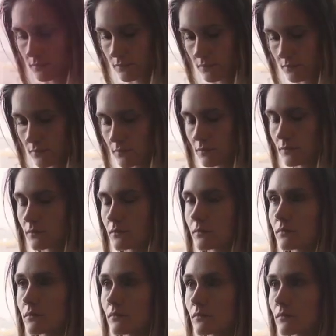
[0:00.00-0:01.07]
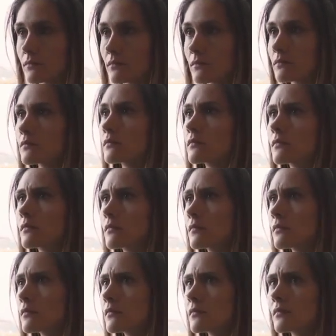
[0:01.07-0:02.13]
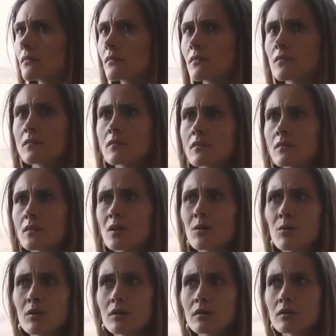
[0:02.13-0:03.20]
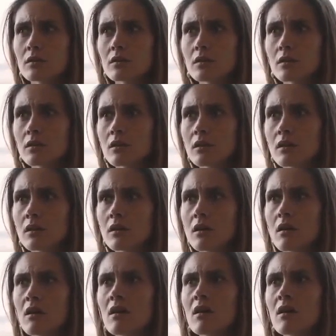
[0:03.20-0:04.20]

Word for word: The big problem is that women often have non-typical symptoms that leads to